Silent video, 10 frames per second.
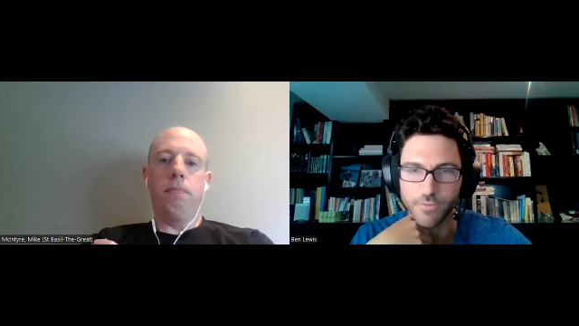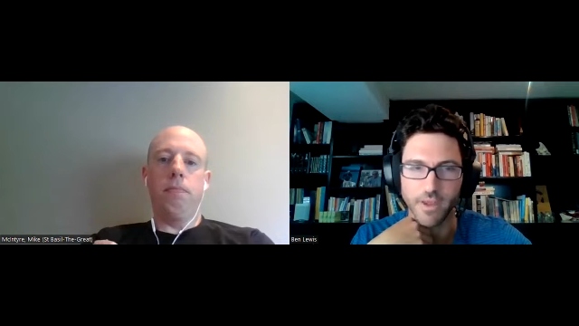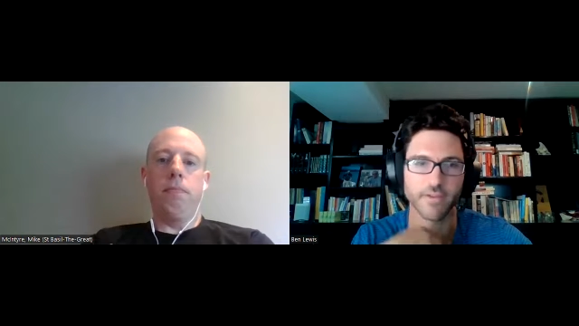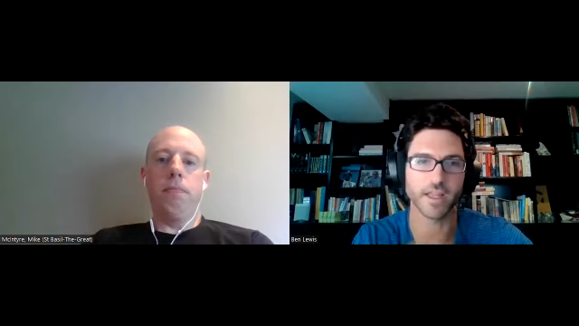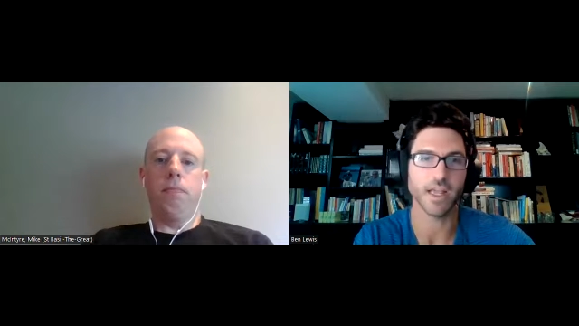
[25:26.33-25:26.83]
Speaker 1: We
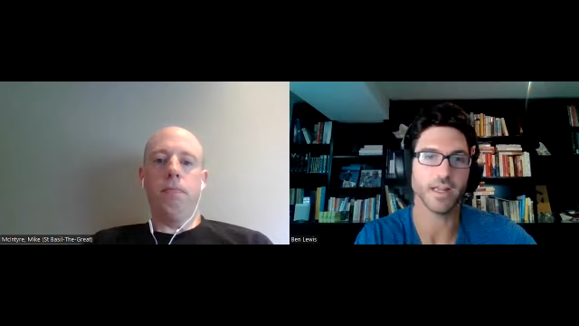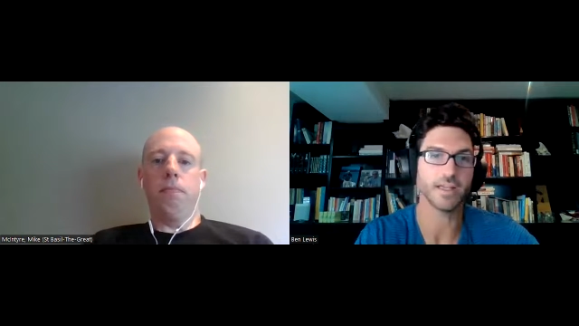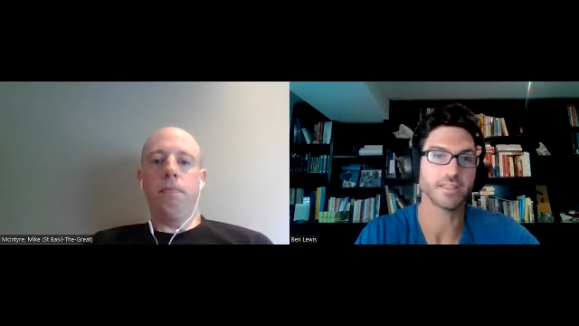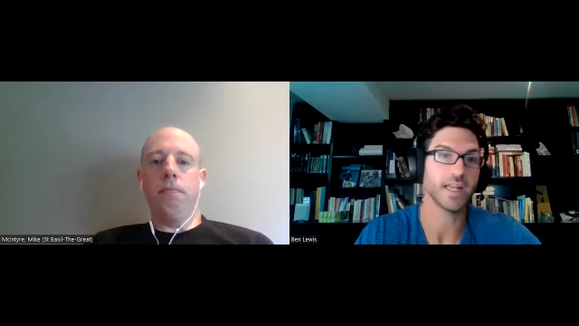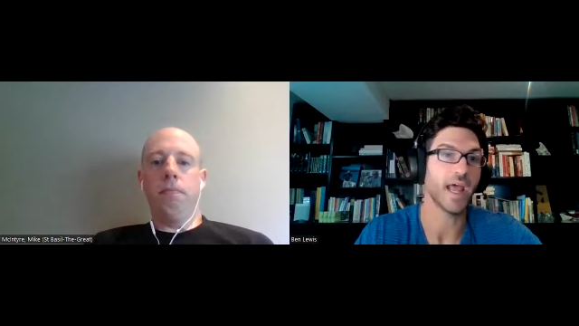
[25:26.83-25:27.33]
have
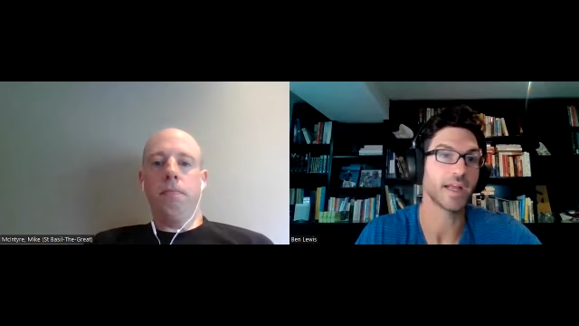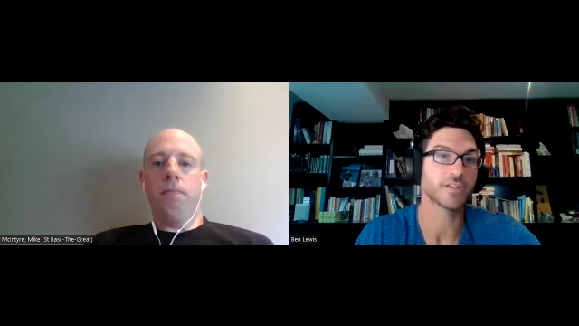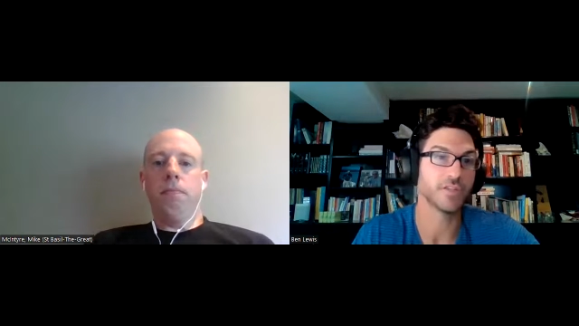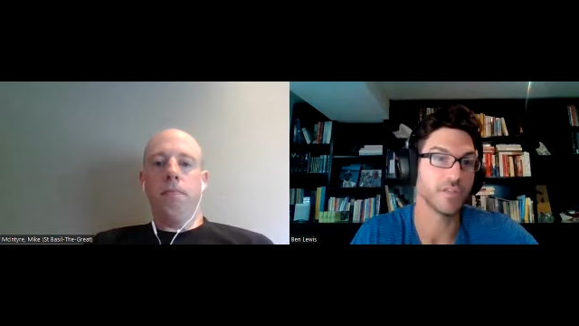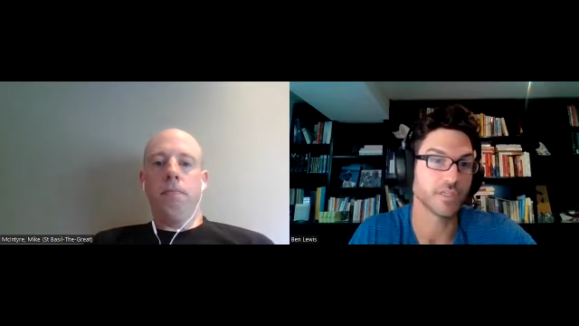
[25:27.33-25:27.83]
Canadians in
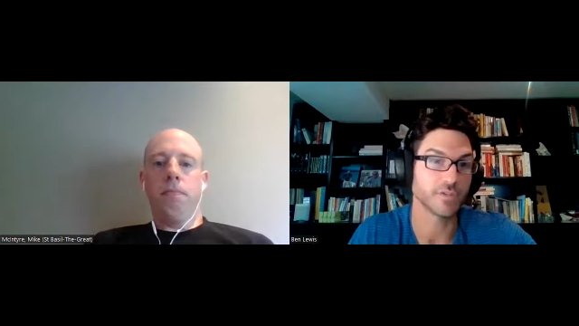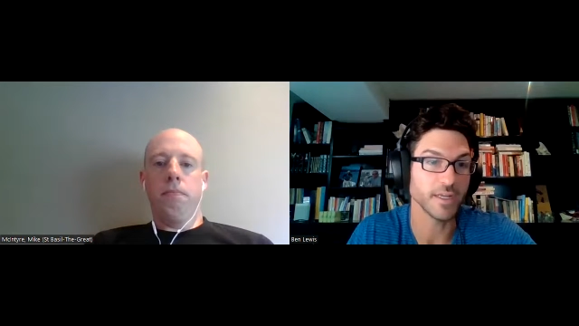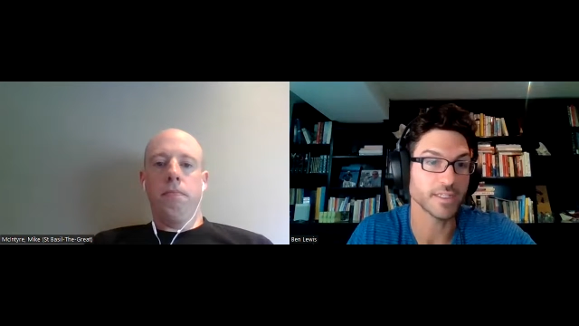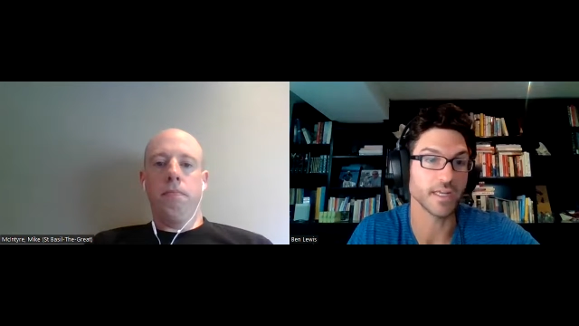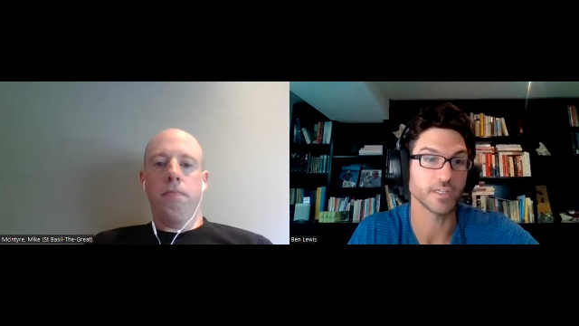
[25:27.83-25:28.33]
action this
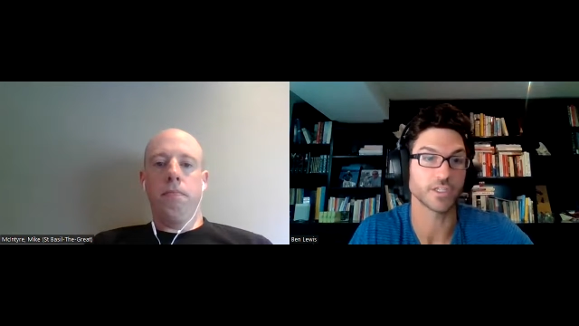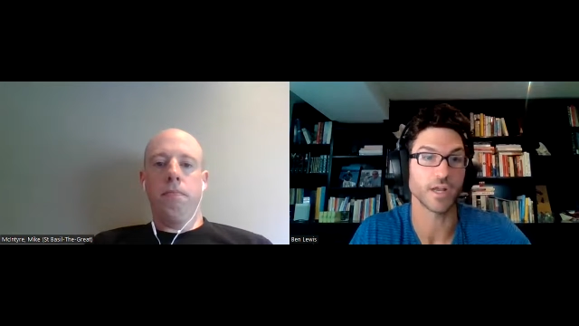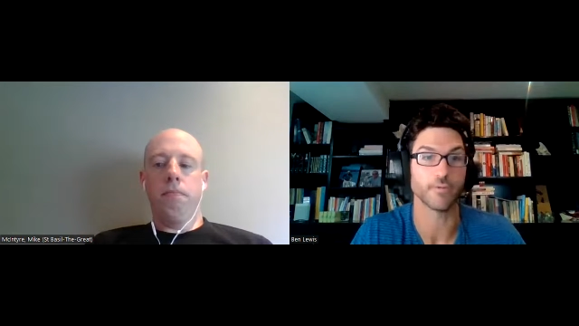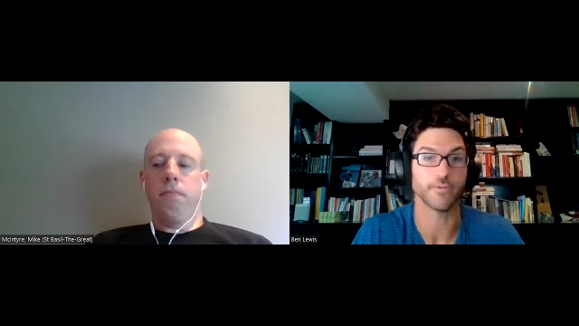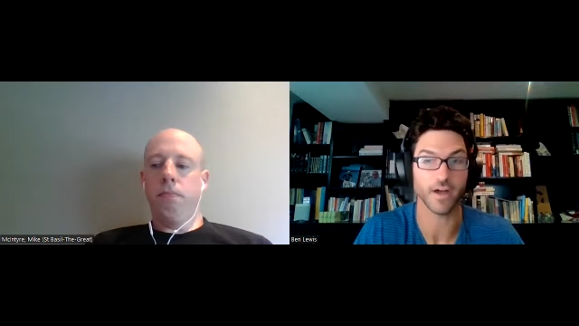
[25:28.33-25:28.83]
week. Denis
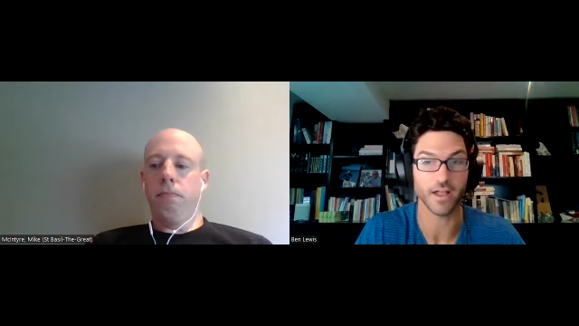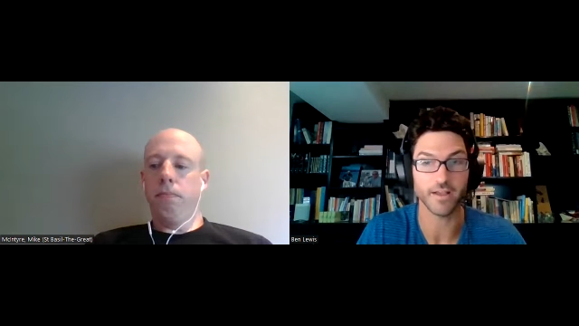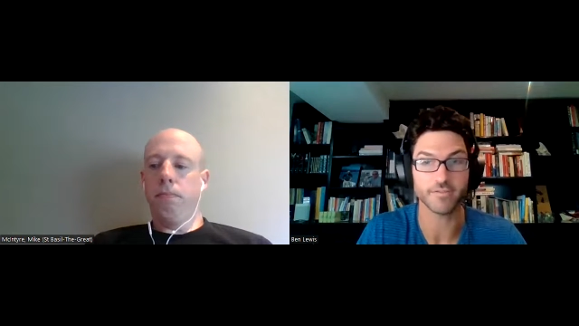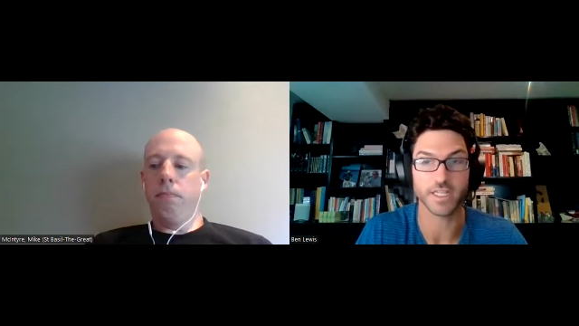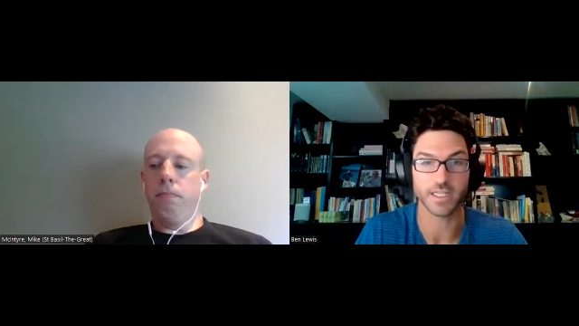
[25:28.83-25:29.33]

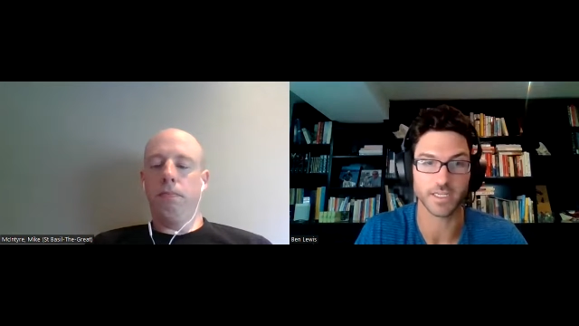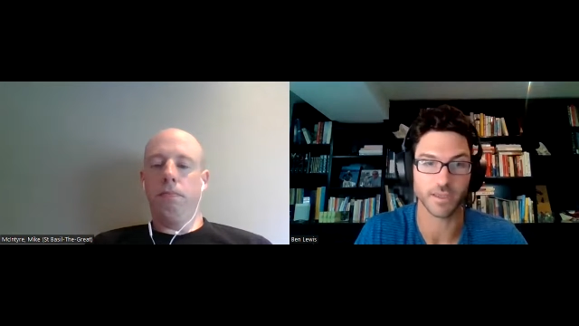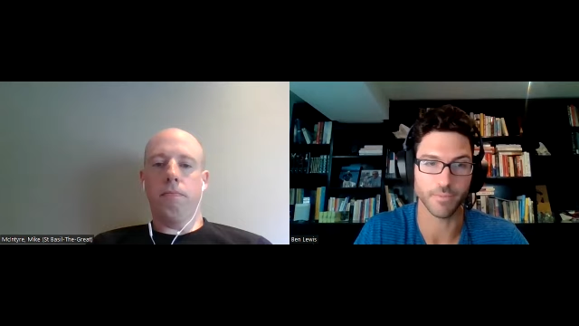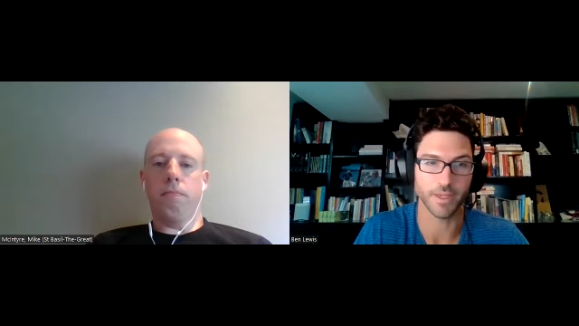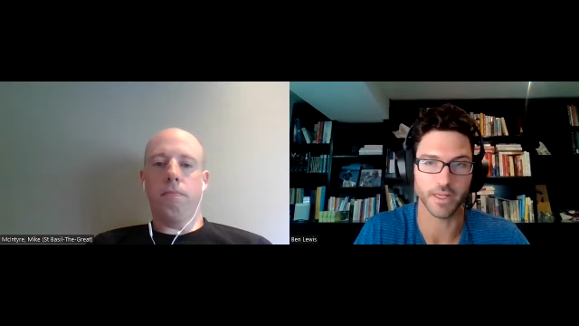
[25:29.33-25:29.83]
Shapovalov set to
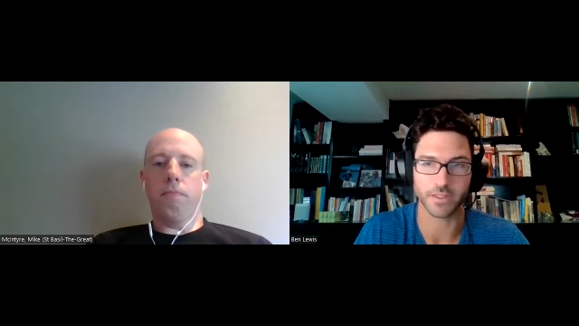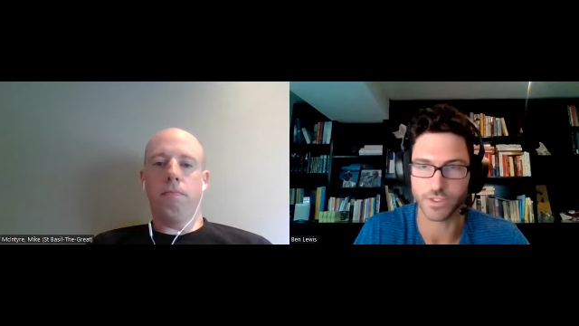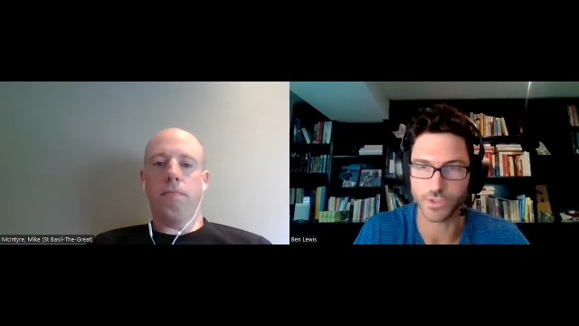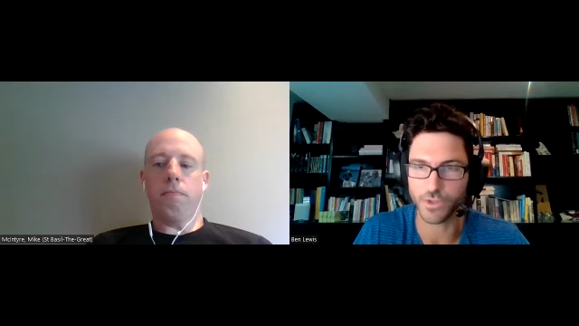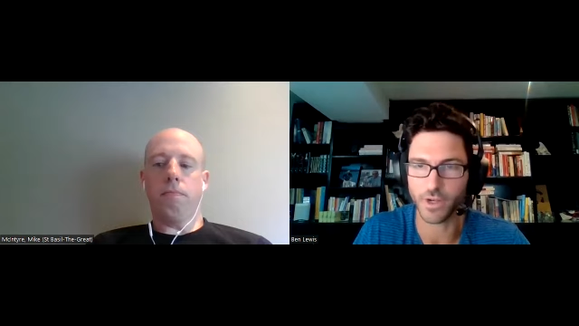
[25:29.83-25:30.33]
compete in
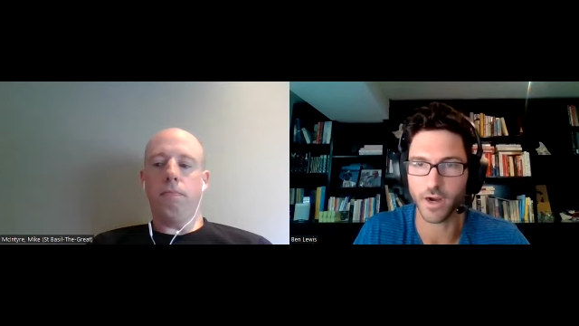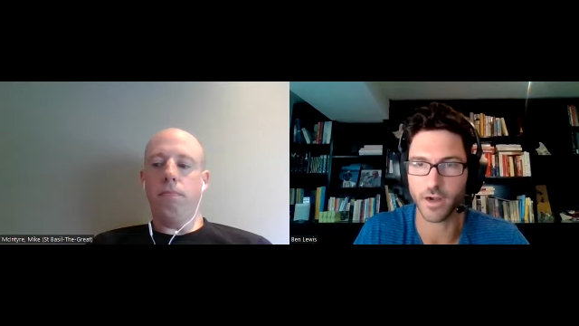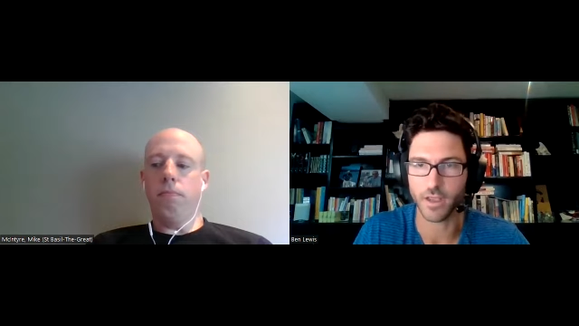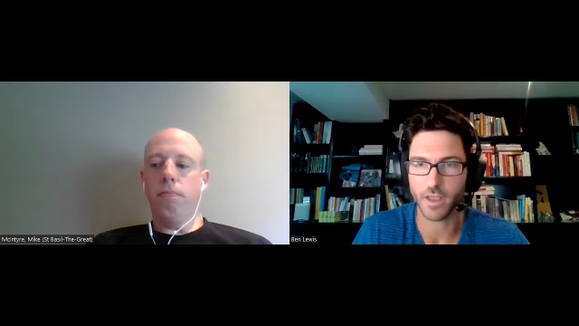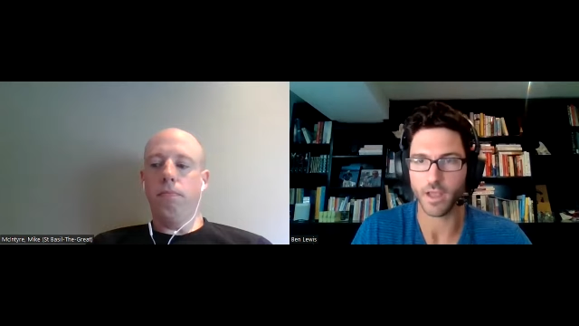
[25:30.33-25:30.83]

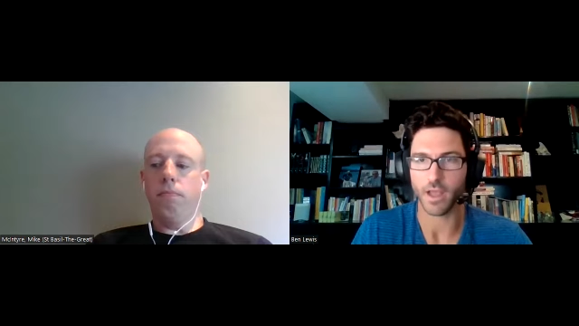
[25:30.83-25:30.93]
Stuttgart.